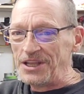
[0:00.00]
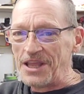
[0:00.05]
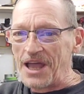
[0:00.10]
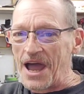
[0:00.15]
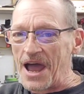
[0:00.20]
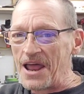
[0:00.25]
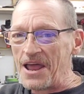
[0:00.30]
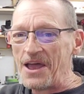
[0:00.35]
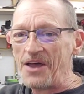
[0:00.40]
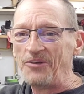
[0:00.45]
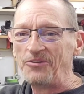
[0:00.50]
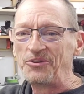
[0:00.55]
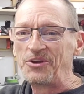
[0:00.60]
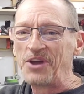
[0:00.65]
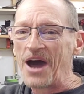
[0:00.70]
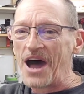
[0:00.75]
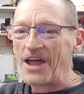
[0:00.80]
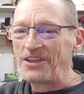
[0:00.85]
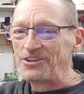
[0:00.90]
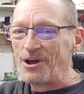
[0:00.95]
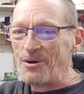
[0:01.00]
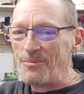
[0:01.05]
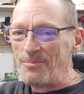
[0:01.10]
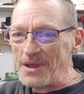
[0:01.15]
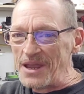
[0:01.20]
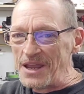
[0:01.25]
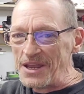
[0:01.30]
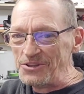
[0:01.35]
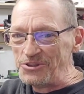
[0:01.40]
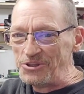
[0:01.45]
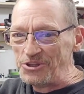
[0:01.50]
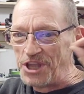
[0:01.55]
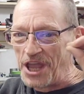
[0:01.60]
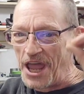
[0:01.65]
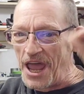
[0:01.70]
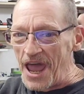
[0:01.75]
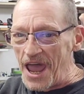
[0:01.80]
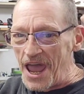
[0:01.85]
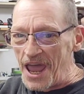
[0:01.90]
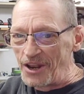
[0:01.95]
in that has got to be
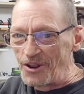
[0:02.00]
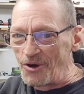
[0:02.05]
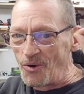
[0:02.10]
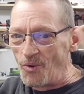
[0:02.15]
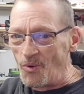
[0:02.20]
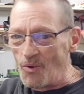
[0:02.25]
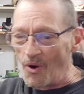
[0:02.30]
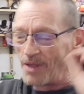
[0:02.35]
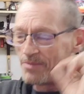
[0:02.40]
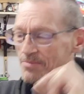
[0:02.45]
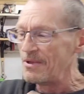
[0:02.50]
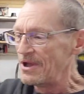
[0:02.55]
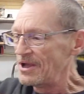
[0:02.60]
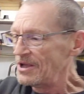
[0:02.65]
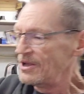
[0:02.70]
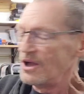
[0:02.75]
dead on.